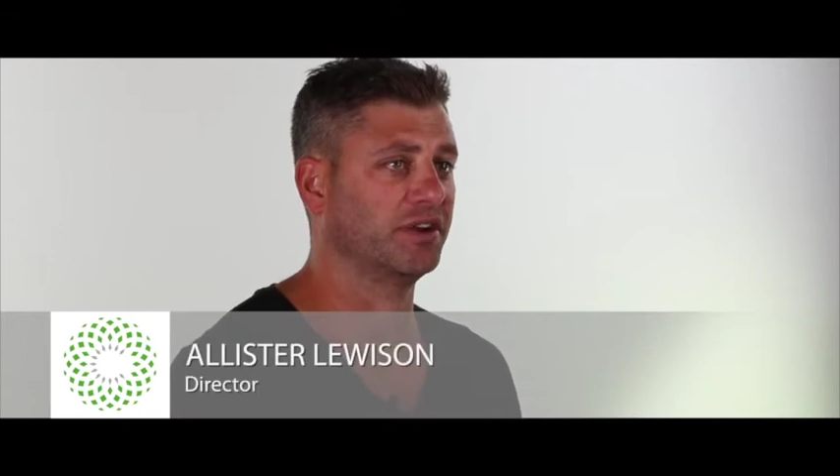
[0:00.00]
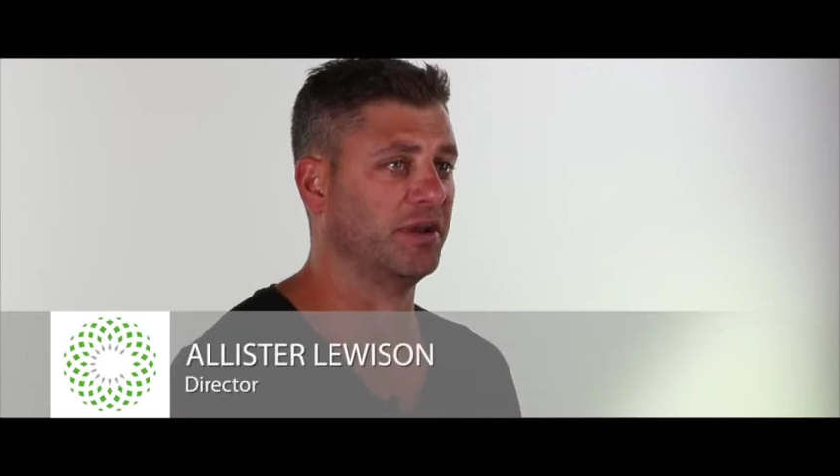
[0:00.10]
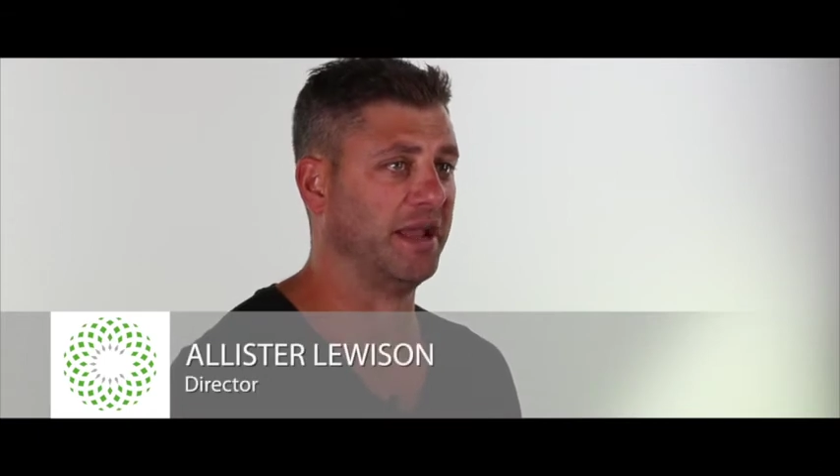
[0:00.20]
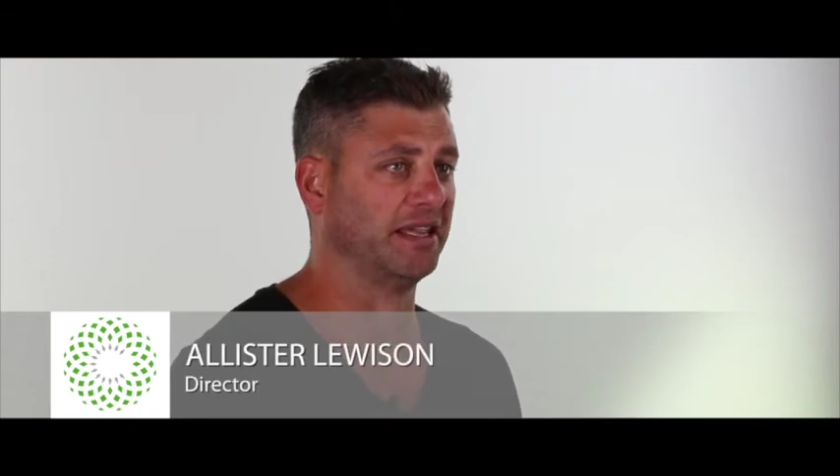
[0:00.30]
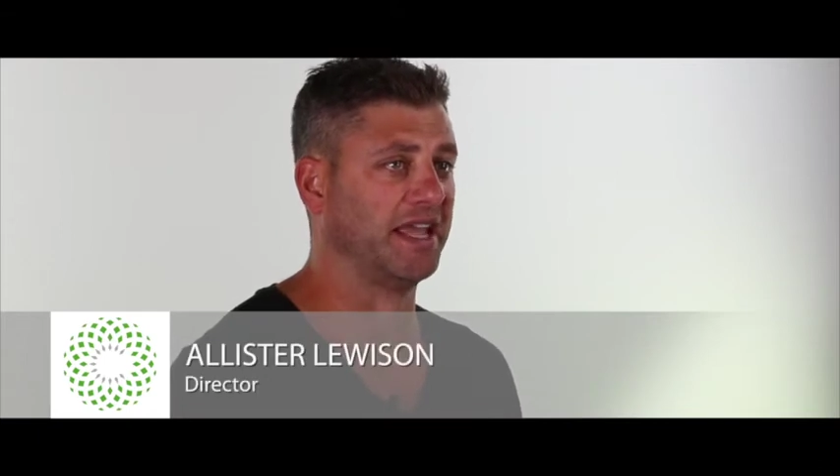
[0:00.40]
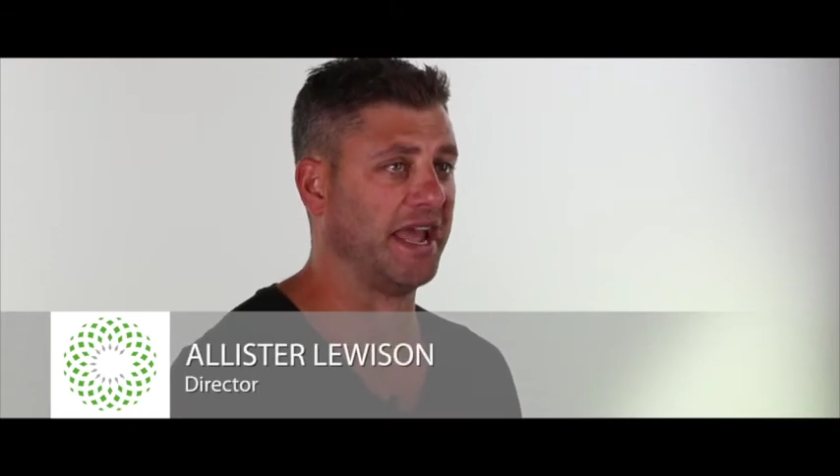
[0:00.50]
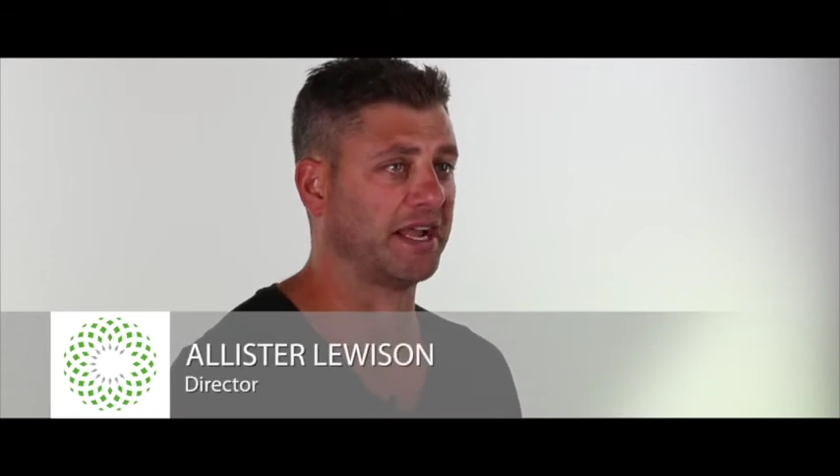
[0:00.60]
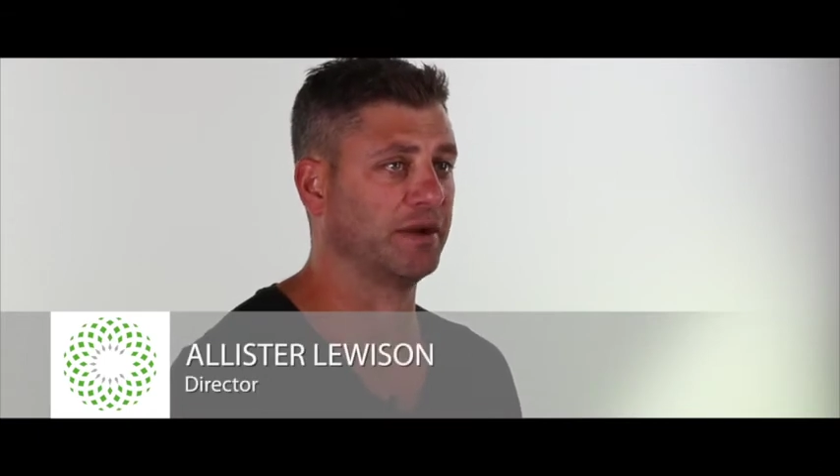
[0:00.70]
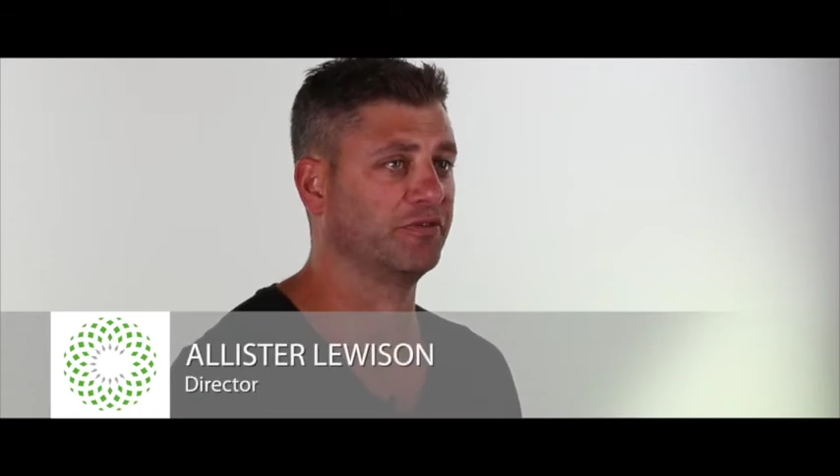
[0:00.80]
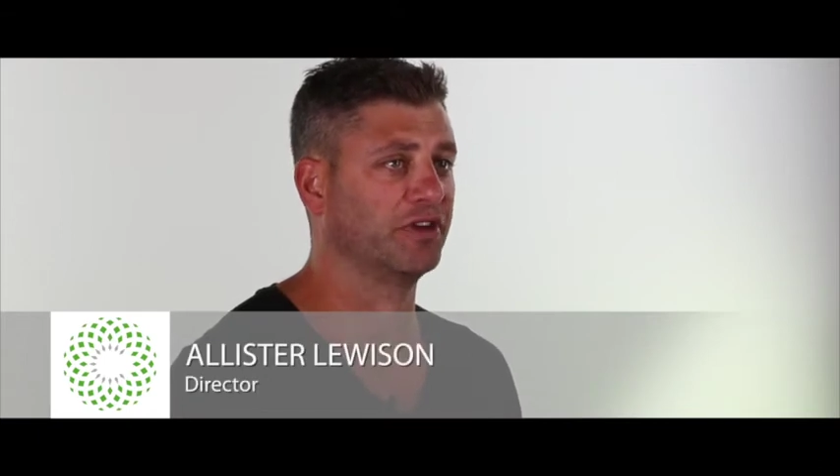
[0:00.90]
about the
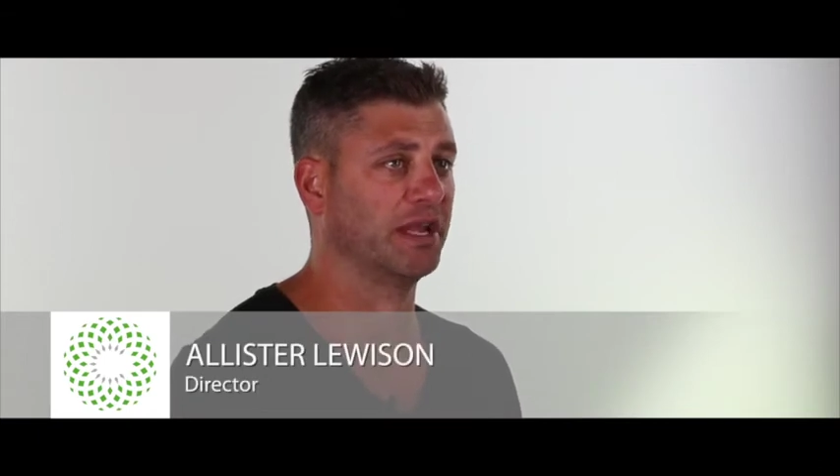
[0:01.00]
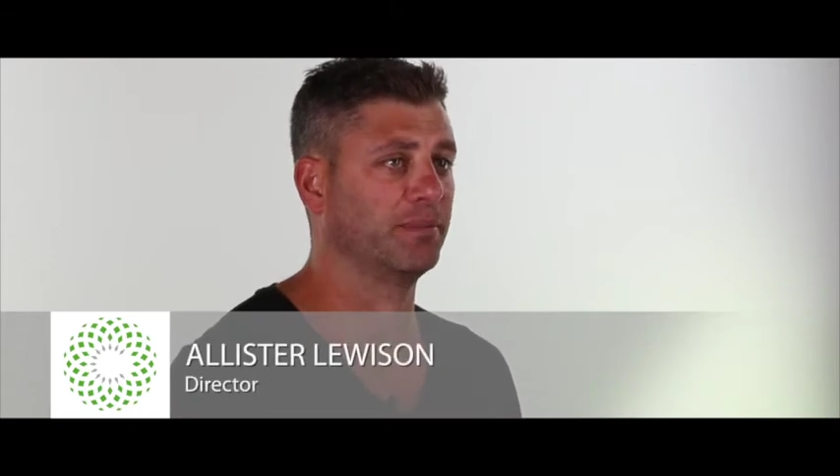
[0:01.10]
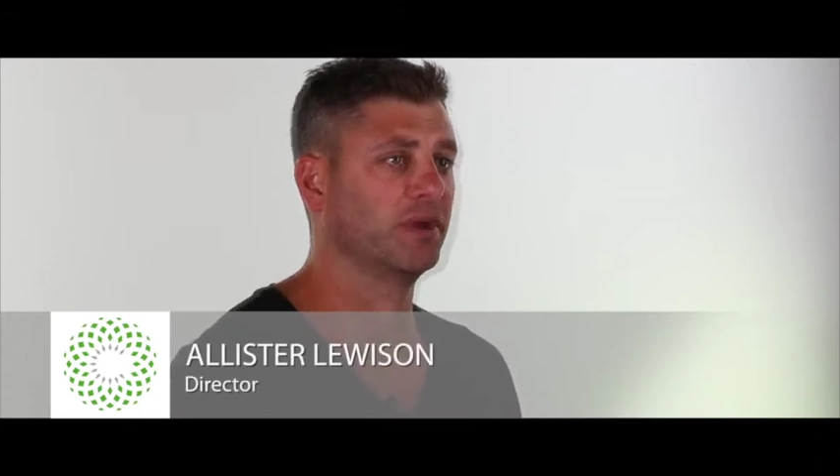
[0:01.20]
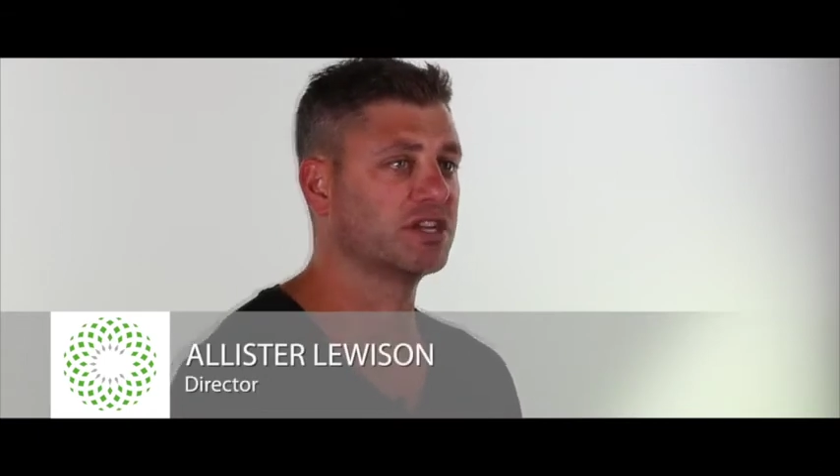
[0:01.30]
outcome for them.